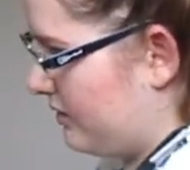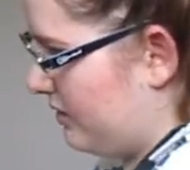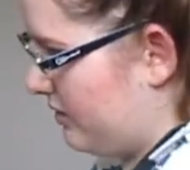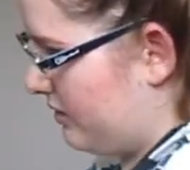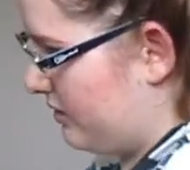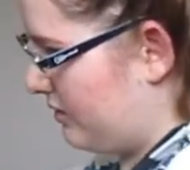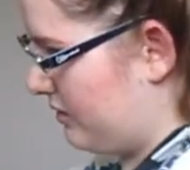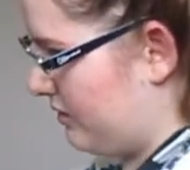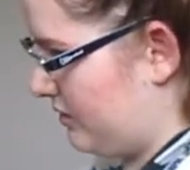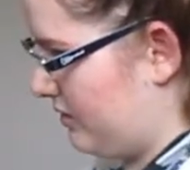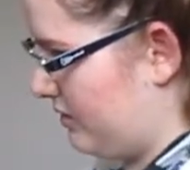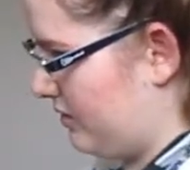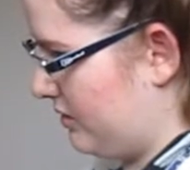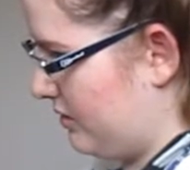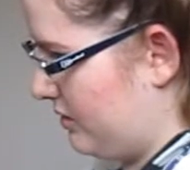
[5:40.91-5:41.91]

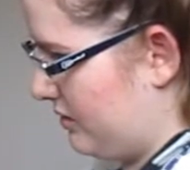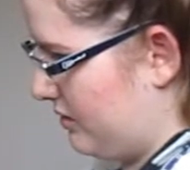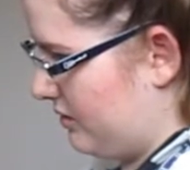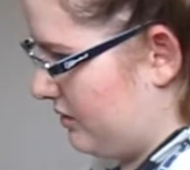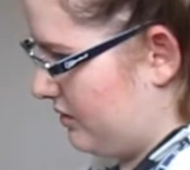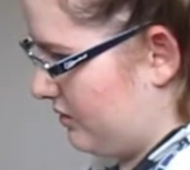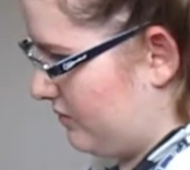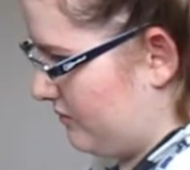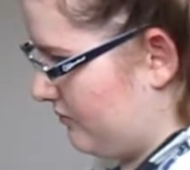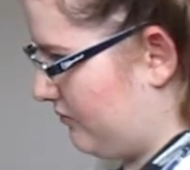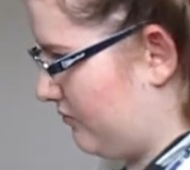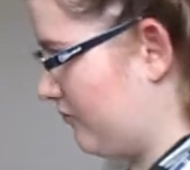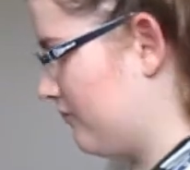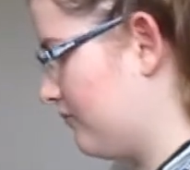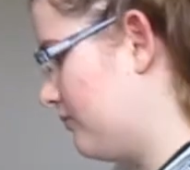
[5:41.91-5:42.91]

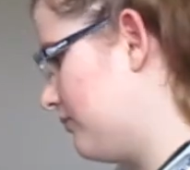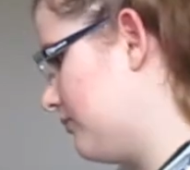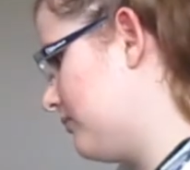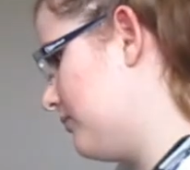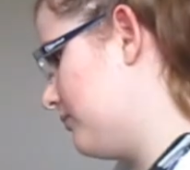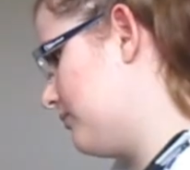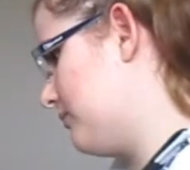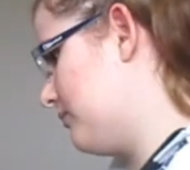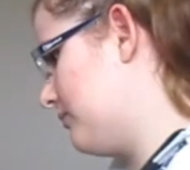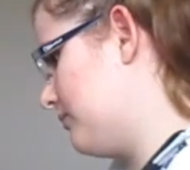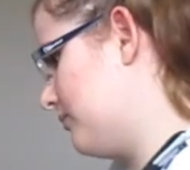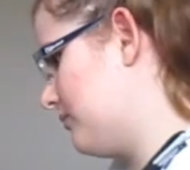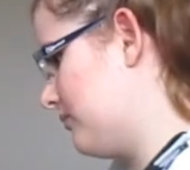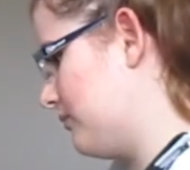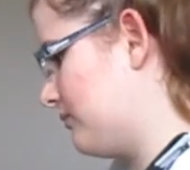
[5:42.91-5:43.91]

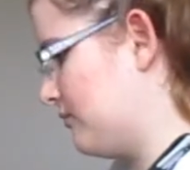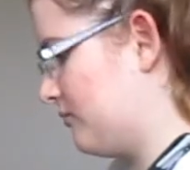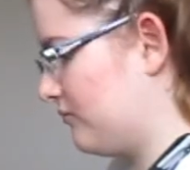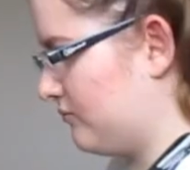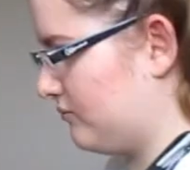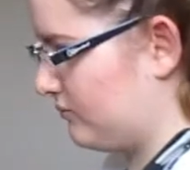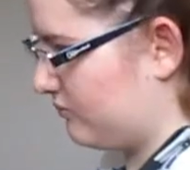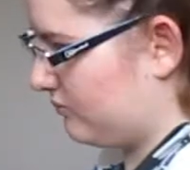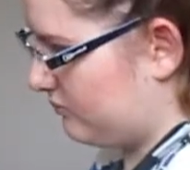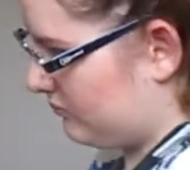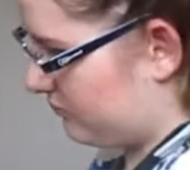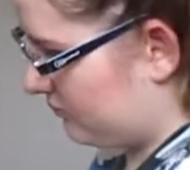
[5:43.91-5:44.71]
(no one is talking)